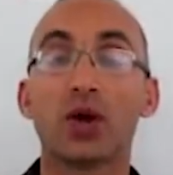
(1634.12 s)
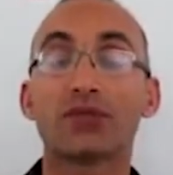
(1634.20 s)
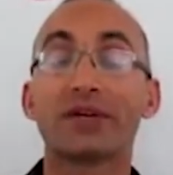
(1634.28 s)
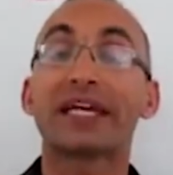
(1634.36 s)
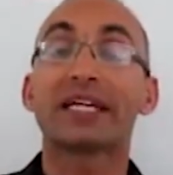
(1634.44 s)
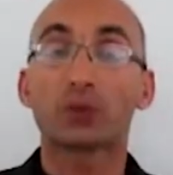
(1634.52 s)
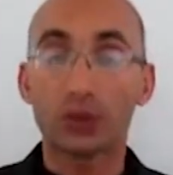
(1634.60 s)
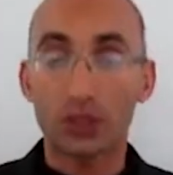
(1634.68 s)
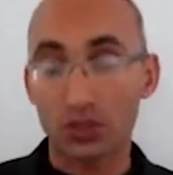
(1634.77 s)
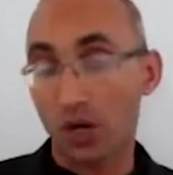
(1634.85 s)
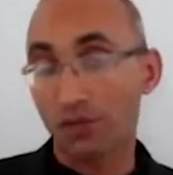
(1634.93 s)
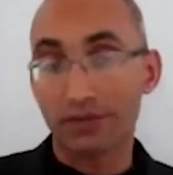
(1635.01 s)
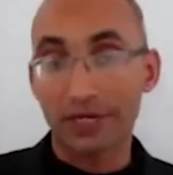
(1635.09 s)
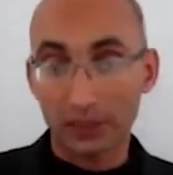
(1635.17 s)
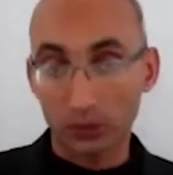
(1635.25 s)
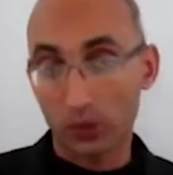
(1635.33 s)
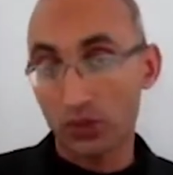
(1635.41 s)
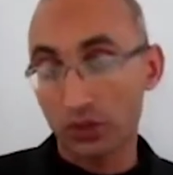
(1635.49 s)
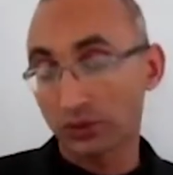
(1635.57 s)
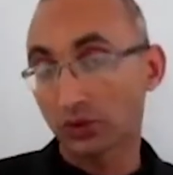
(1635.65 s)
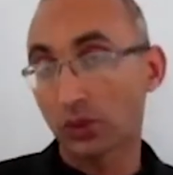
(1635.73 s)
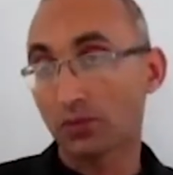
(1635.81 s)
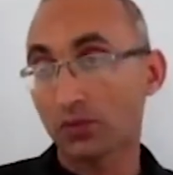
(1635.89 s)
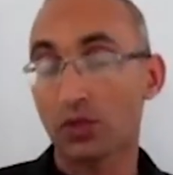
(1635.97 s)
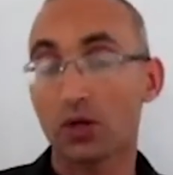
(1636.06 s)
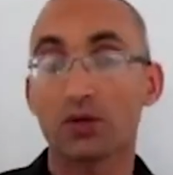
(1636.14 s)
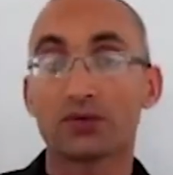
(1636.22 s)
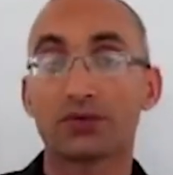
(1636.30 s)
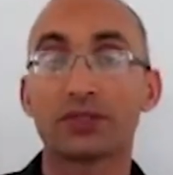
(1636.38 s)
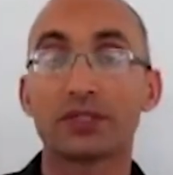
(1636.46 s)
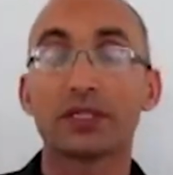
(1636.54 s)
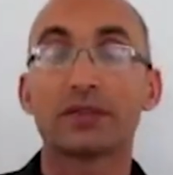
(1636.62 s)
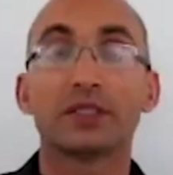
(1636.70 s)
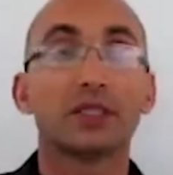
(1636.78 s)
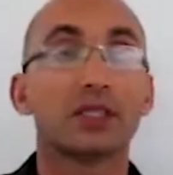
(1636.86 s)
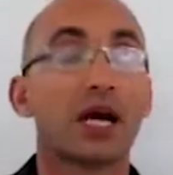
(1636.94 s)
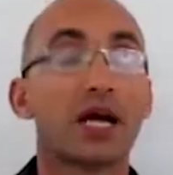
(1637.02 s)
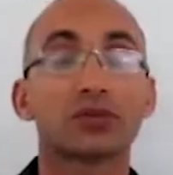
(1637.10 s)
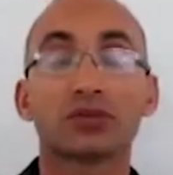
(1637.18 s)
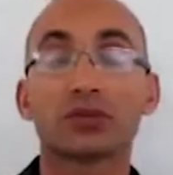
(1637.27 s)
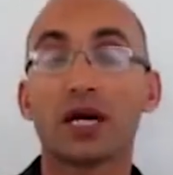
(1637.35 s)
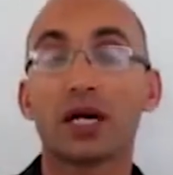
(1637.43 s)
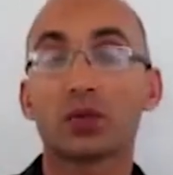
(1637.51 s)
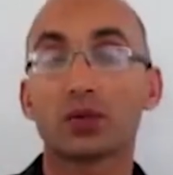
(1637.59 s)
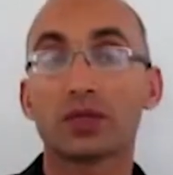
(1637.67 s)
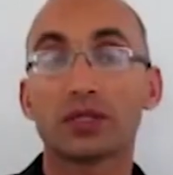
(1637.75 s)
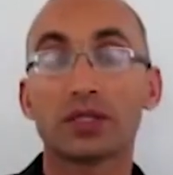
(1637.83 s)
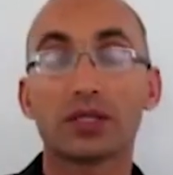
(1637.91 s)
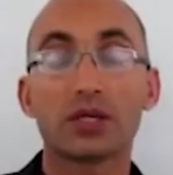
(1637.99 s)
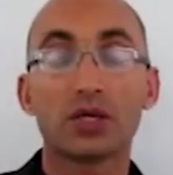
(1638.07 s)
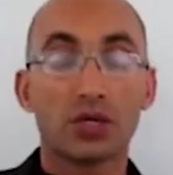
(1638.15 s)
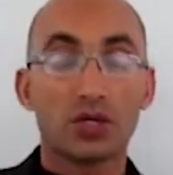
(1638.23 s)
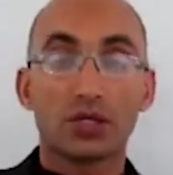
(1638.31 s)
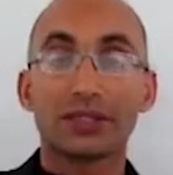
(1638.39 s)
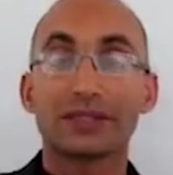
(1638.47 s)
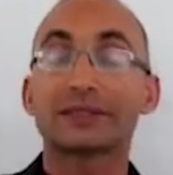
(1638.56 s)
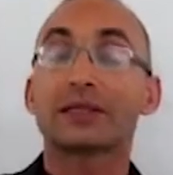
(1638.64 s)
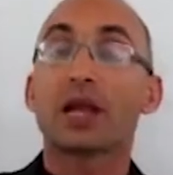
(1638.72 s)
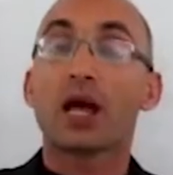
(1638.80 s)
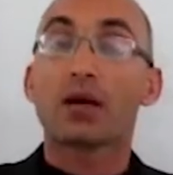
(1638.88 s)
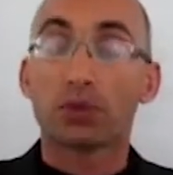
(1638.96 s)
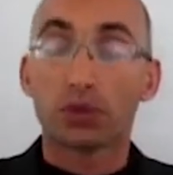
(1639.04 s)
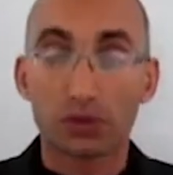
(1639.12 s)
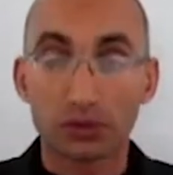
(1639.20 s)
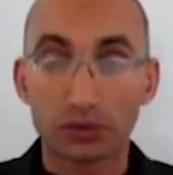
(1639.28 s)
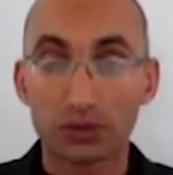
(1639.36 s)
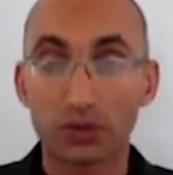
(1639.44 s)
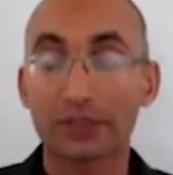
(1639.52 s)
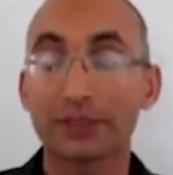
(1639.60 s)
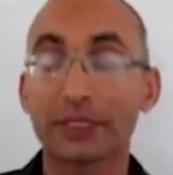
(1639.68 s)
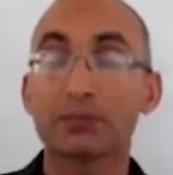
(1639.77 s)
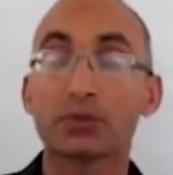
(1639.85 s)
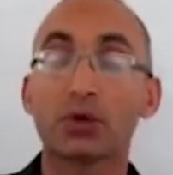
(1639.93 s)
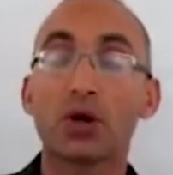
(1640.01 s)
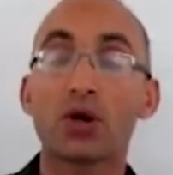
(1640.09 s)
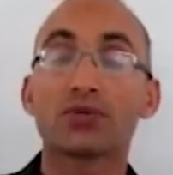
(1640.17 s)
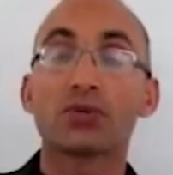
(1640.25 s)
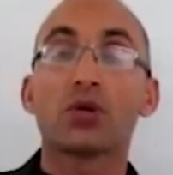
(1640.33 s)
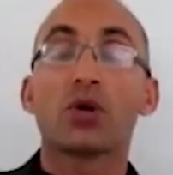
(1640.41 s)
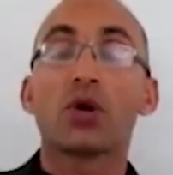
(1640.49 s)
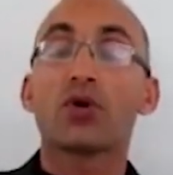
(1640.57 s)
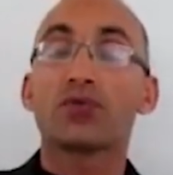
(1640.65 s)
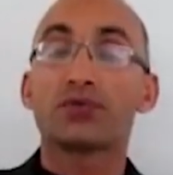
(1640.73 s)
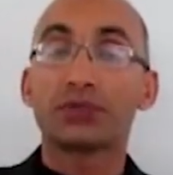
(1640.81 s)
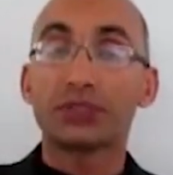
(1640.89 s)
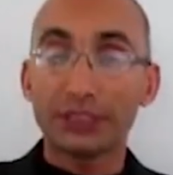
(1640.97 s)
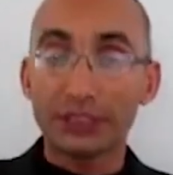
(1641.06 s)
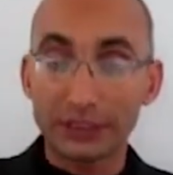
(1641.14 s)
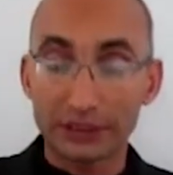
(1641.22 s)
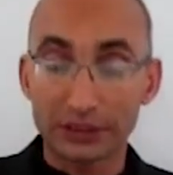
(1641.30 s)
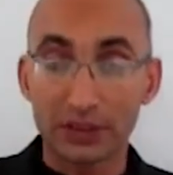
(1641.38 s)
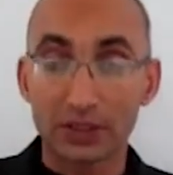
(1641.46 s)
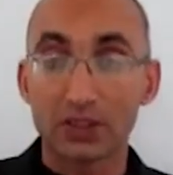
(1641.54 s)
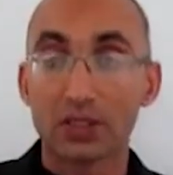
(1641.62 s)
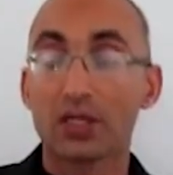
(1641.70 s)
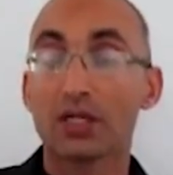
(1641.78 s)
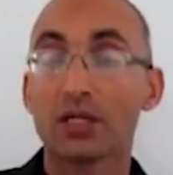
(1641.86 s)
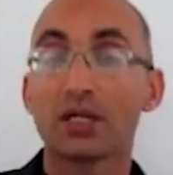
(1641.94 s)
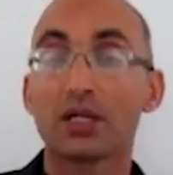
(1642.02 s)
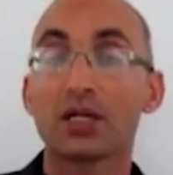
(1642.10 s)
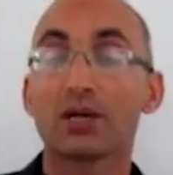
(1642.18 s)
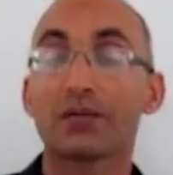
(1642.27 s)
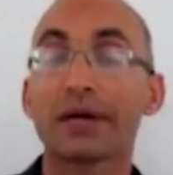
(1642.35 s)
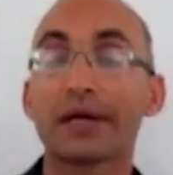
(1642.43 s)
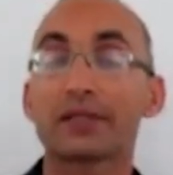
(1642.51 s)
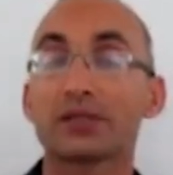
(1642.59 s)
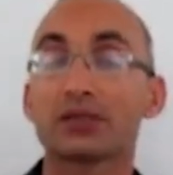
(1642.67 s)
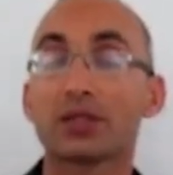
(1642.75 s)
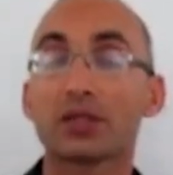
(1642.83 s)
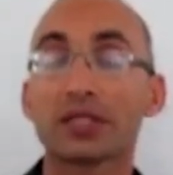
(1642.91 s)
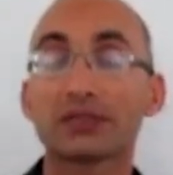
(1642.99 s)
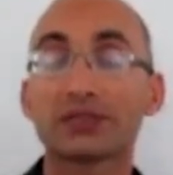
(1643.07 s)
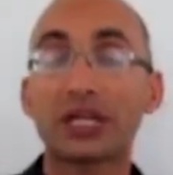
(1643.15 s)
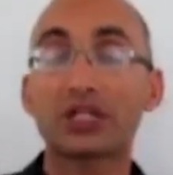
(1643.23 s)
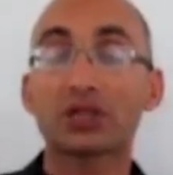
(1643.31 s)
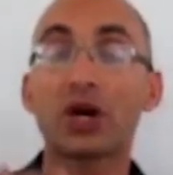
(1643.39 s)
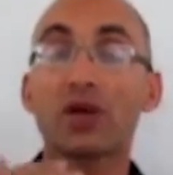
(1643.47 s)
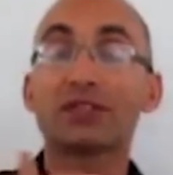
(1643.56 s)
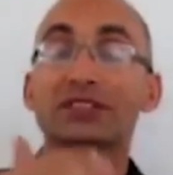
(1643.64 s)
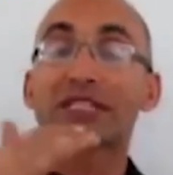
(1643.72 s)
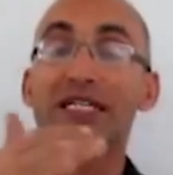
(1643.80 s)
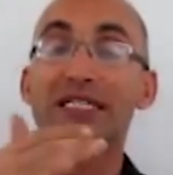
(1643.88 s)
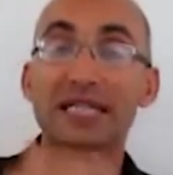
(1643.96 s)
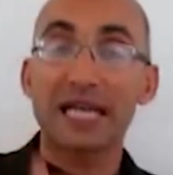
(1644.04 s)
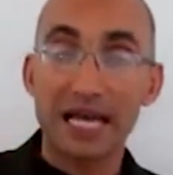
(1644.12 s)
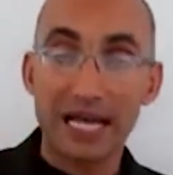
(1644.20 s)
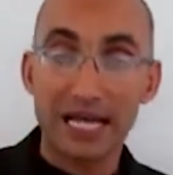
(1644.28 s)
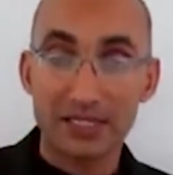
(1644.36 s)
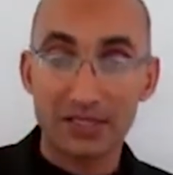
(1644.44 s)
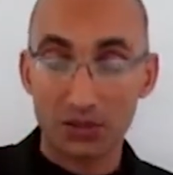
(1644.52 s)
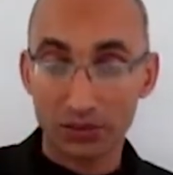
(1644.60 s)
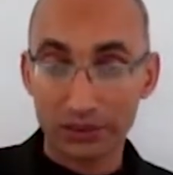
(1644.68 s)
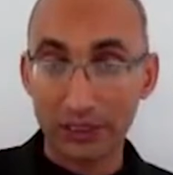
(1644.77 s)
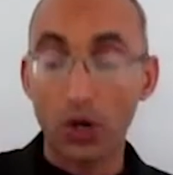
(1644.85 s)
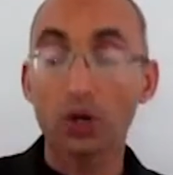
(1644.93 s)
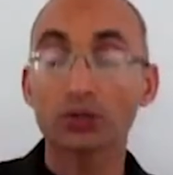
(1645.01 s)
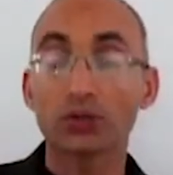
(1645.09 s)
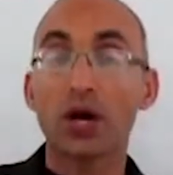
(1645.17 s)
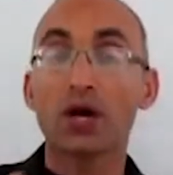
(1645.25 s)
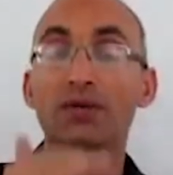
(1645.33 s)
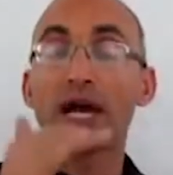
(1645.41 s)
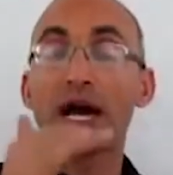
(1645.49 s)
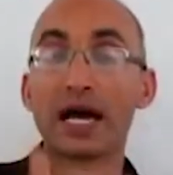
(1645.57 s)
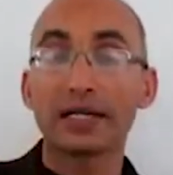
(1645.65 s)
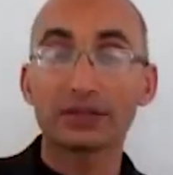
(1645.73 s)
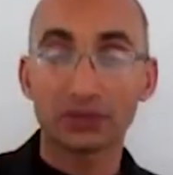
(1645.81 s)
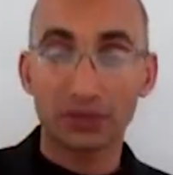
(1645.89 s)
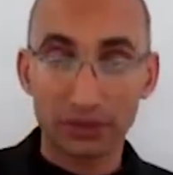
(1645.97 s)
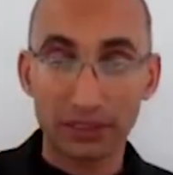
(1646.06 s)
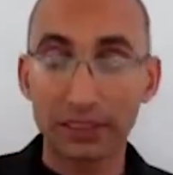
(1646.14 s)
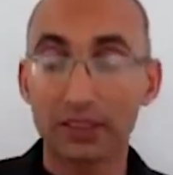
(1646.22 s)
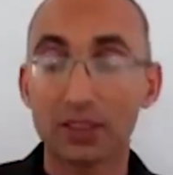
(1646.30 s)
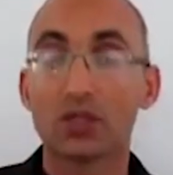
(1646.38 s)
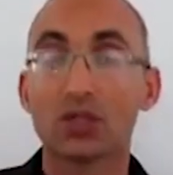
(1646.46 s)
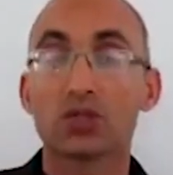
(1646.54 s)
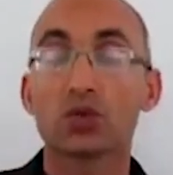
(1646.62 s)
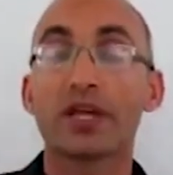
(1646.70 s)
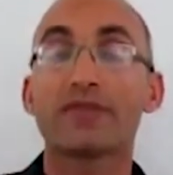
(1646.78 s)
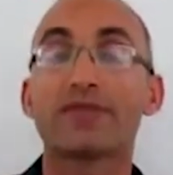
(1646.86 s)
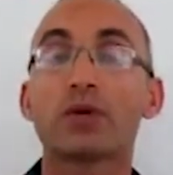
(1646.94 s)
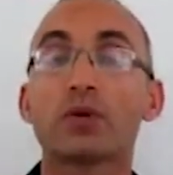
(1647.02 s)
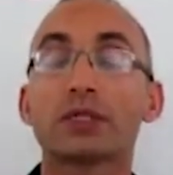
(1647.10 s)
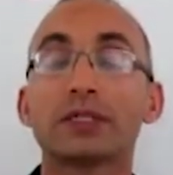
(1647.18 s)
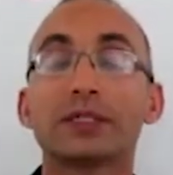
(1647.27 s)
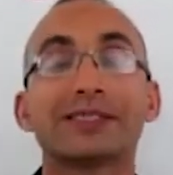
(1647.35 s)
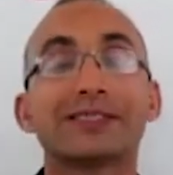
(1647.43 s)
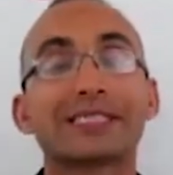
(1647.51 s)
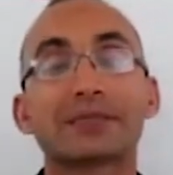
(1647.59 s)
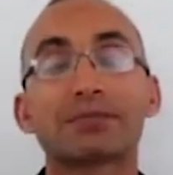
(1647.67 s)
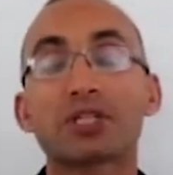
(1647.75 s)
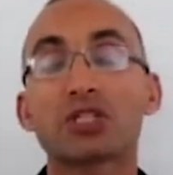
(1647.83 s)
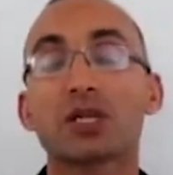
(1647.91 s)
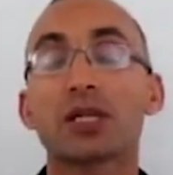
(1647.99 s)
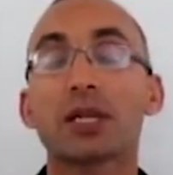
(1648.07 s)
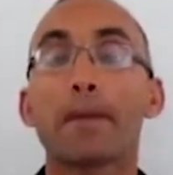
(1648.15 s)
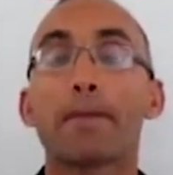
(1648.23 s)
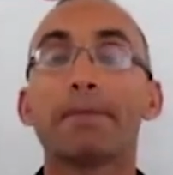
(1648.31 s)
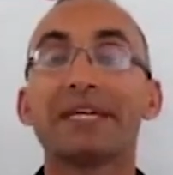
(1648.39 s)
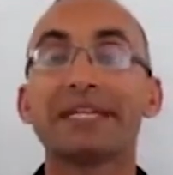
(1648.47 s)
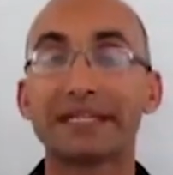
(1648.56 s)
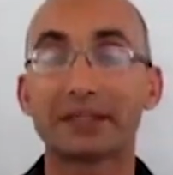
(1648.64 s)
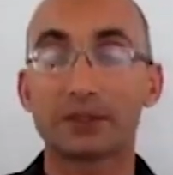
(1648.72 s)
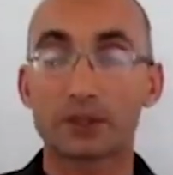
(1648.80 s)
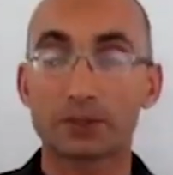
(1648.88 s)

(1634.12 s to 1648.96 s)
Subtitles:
language in terms of I don't know, syllables, okay, number of feet, right, classification of the stanzas, okay, order of lines, okay, to evoke special meaning.